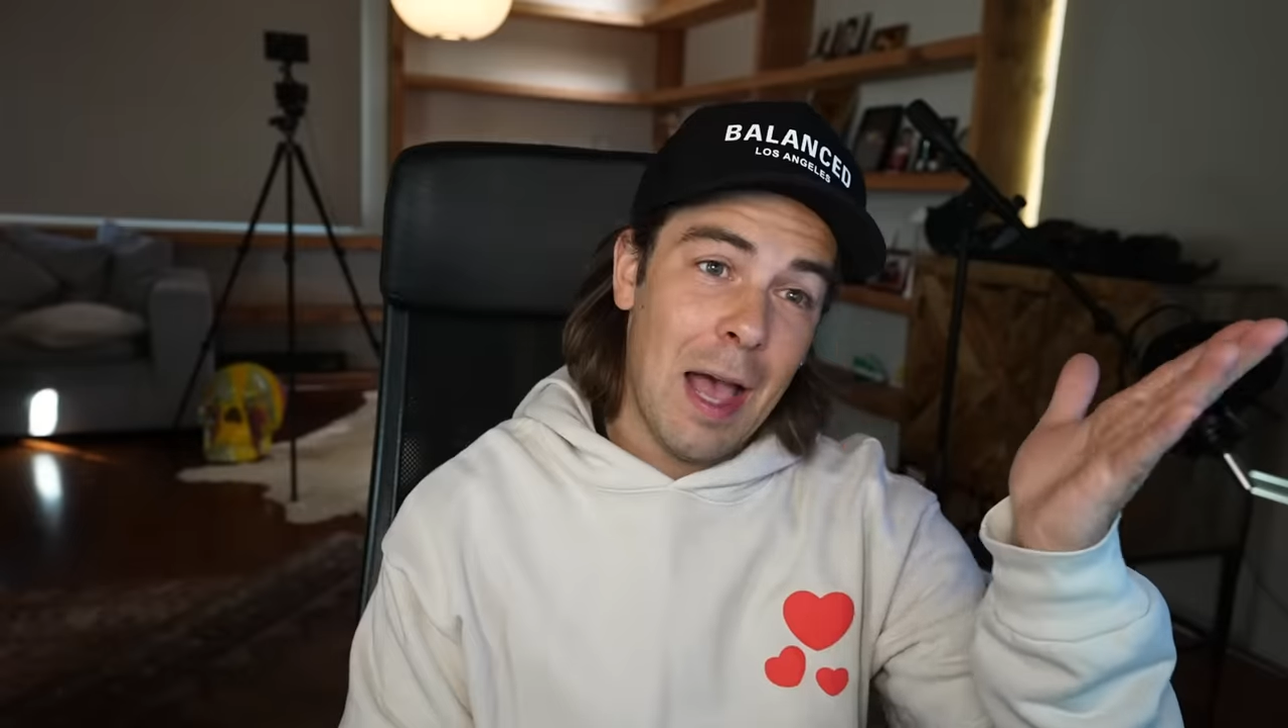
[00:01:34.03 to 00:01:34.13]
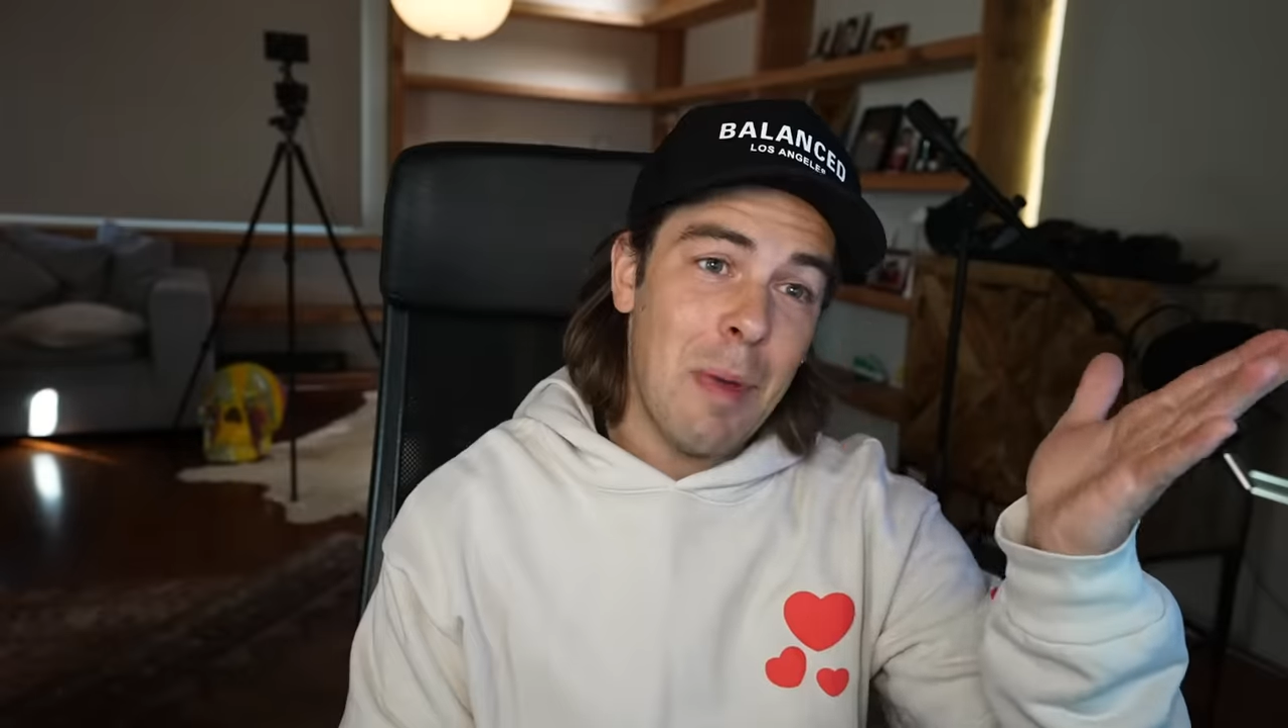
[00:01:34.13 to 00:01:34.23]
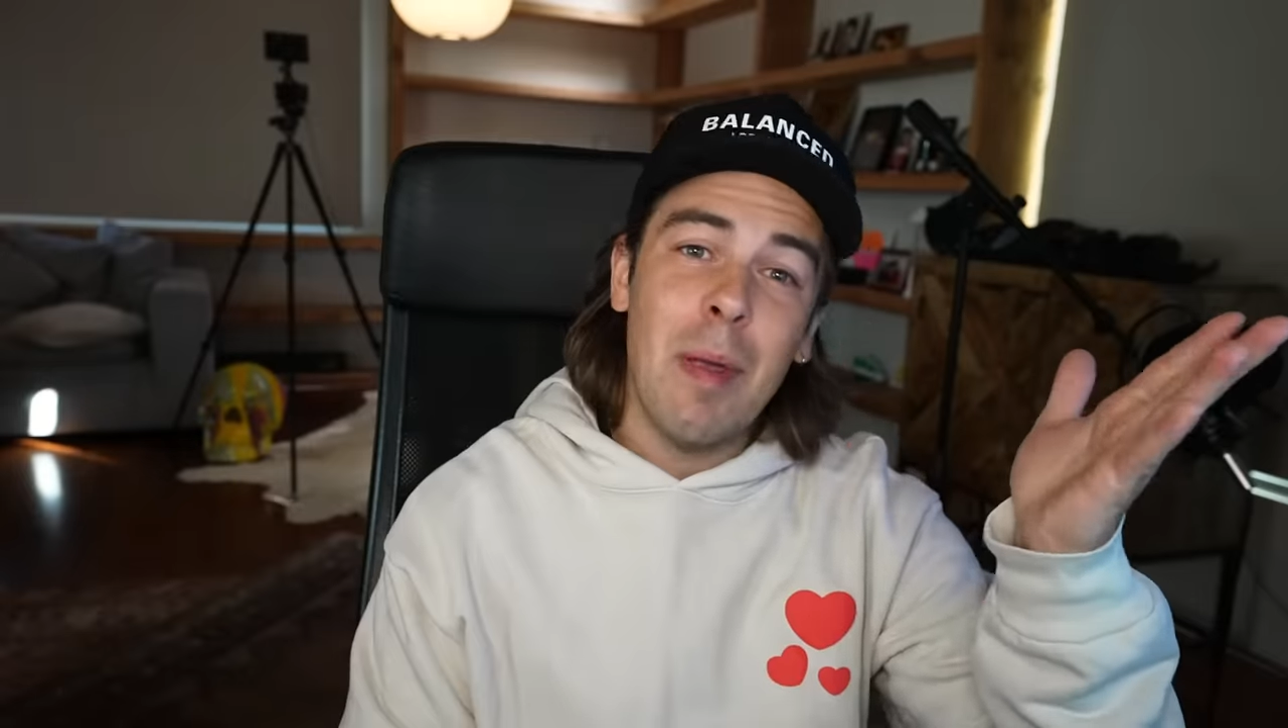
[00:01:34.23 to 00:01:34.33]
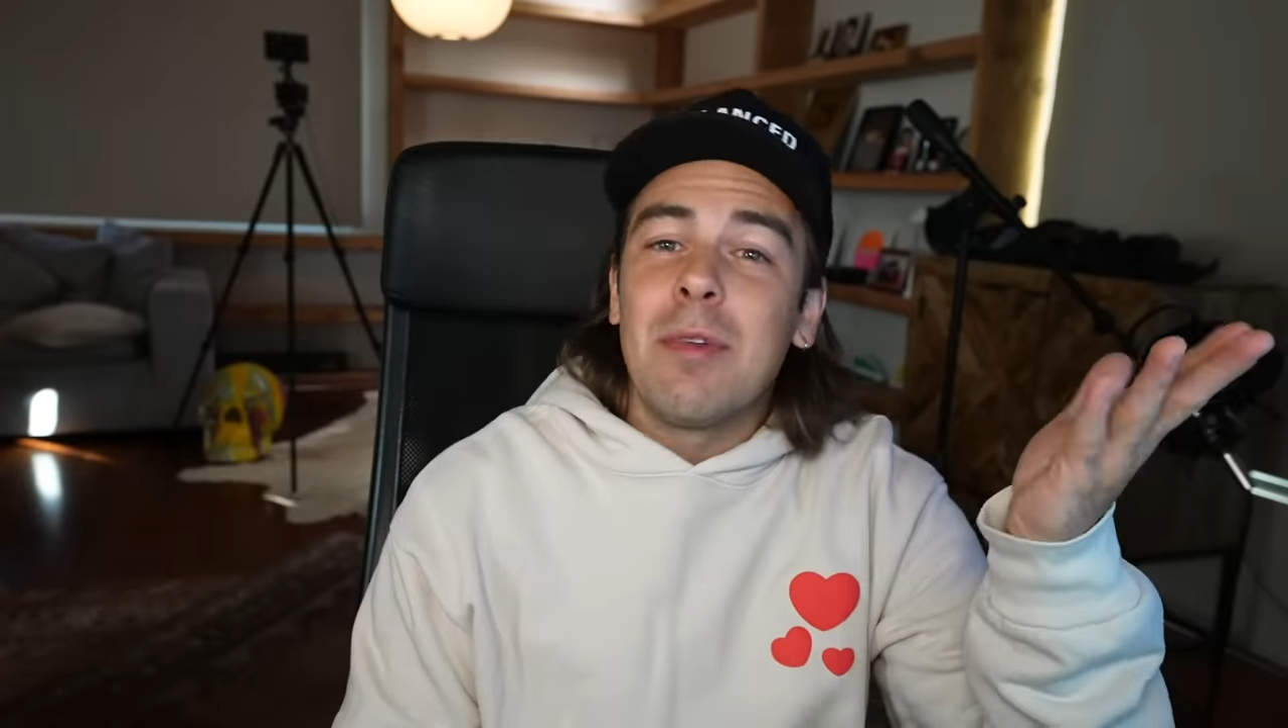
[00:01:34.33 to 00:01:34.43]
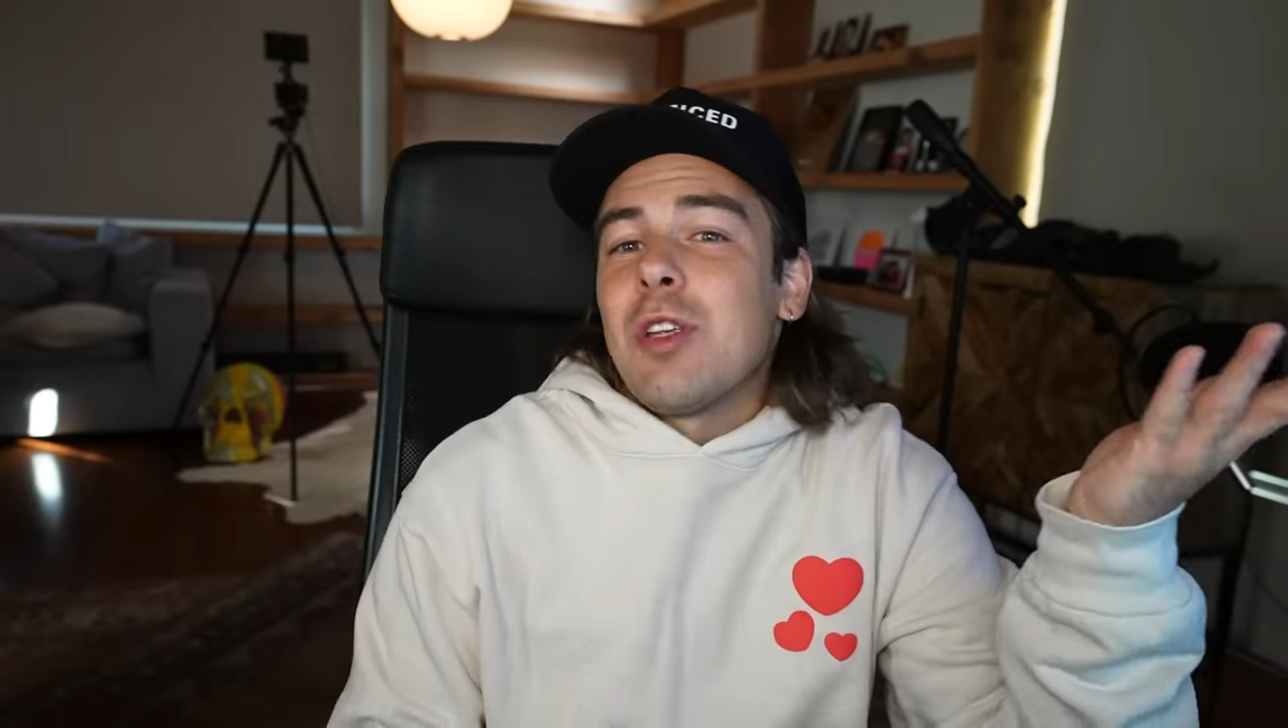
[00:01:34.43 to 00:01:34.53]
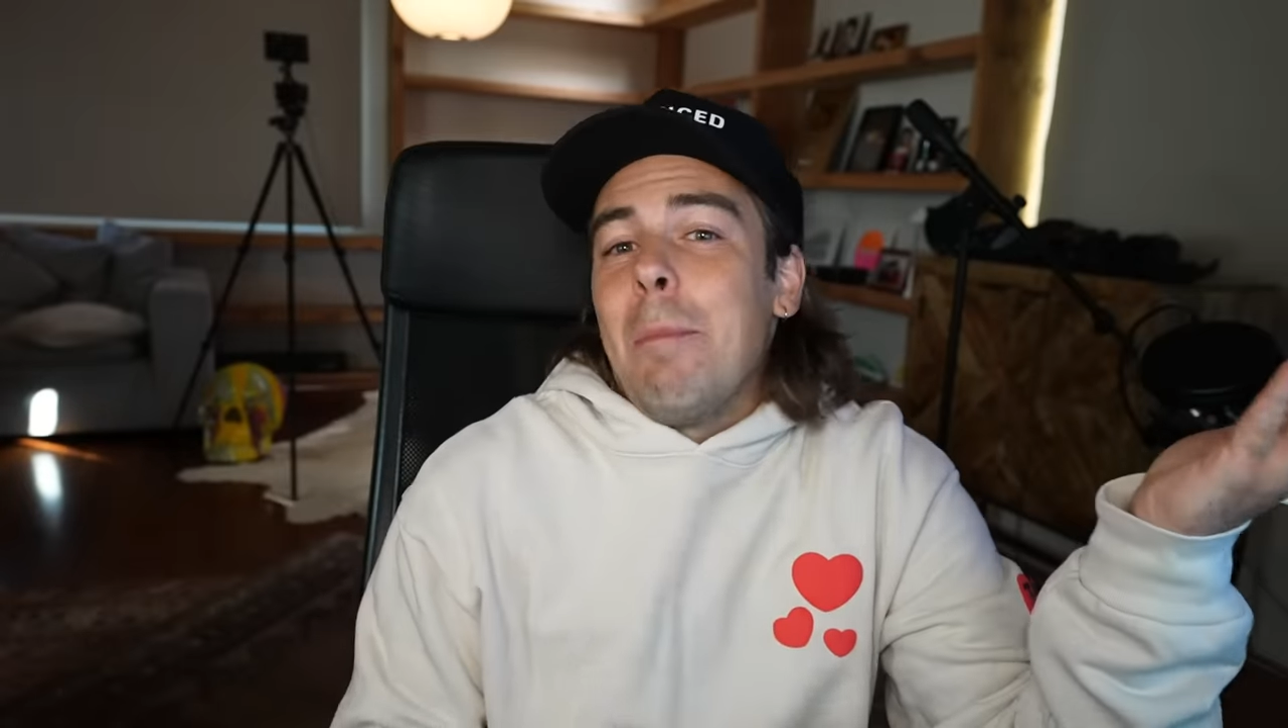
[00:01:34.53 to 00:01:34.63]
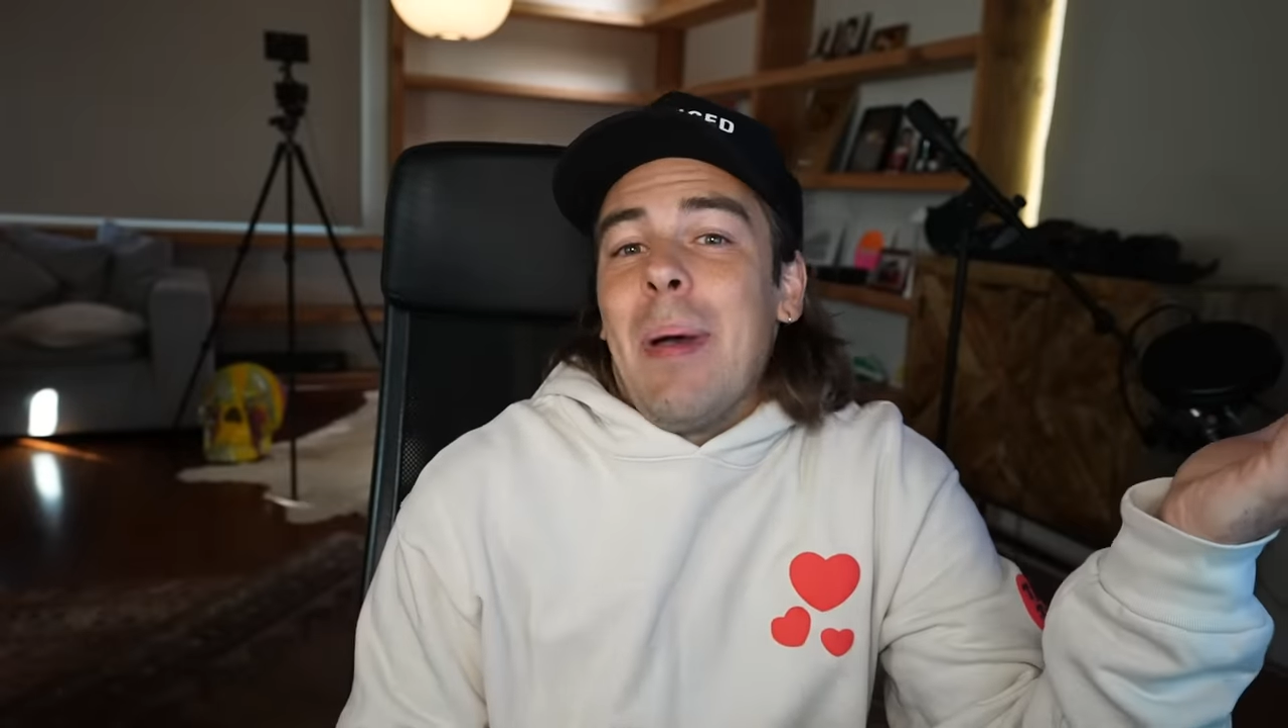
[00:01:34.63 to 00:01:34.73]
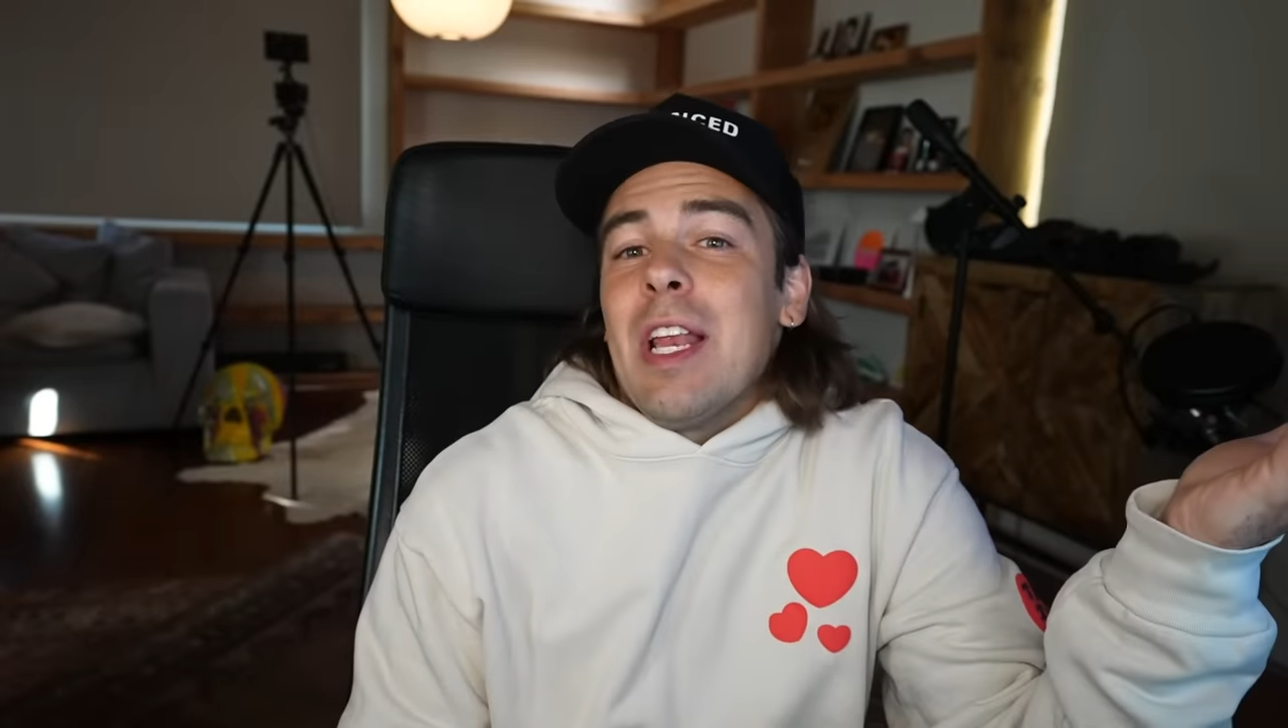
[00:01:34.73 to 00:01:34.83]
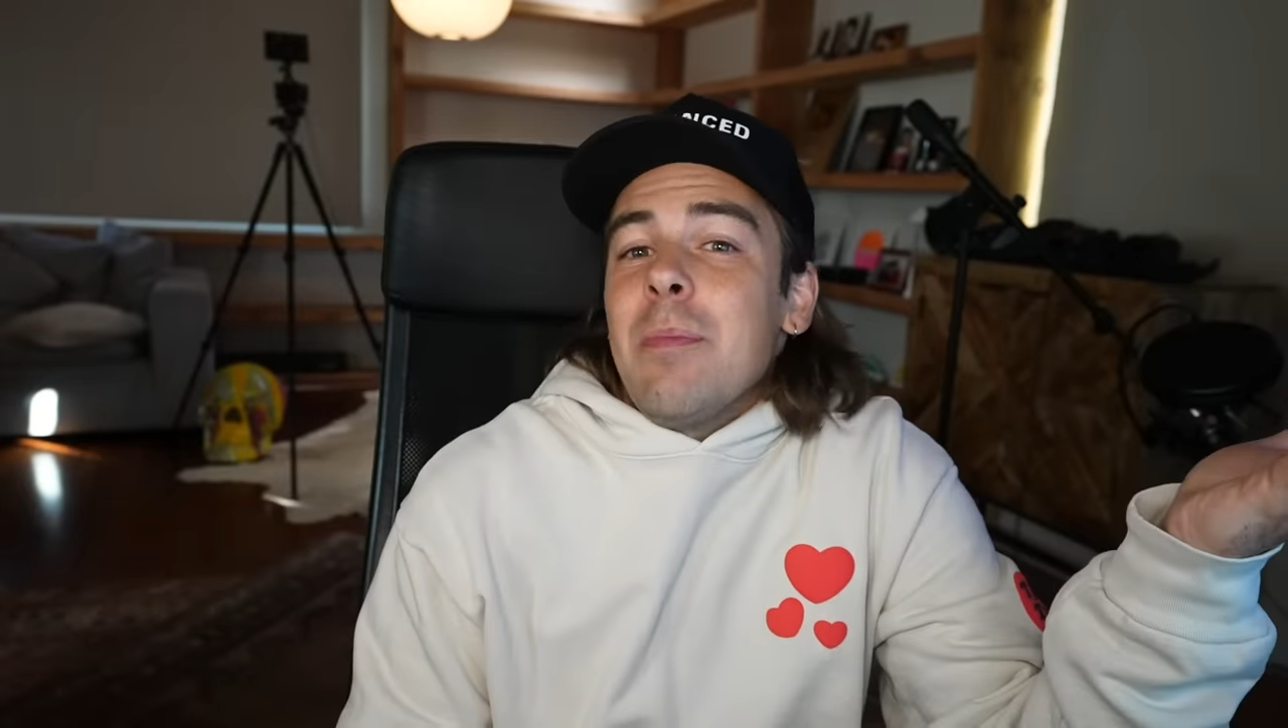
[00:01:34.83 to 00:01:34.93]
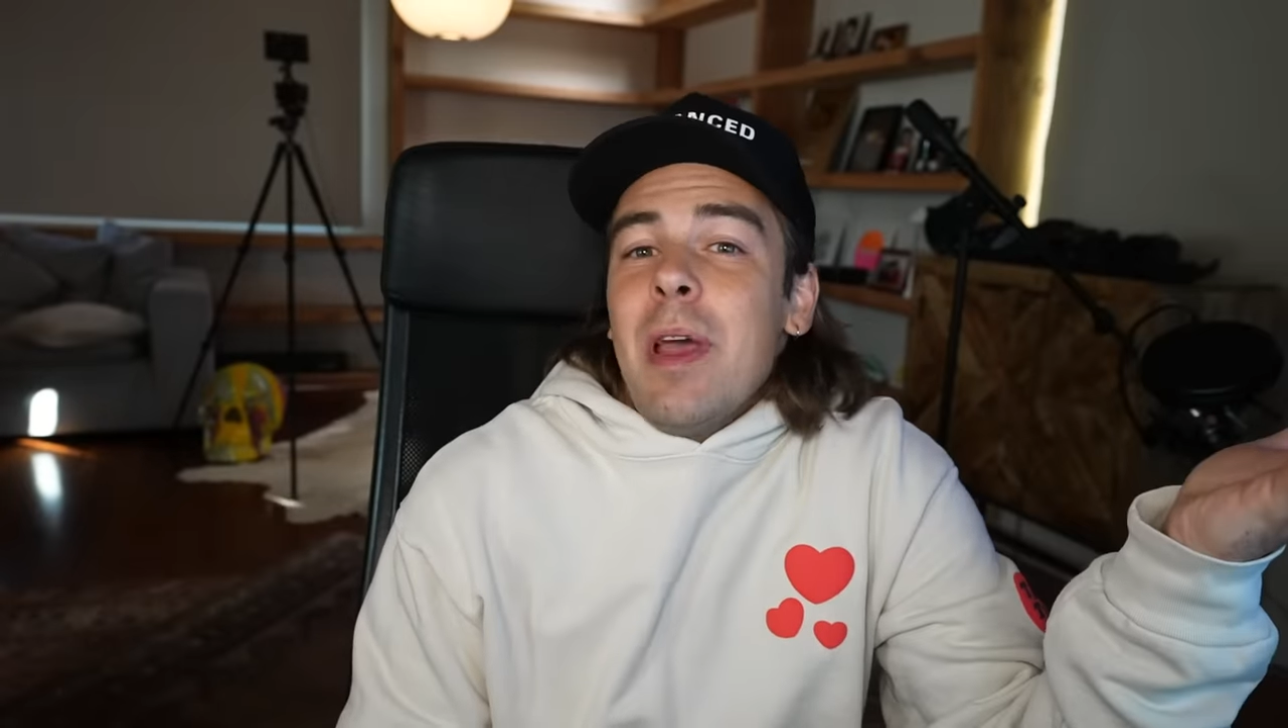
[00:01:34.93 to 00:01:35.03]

Maybe I'm just a beta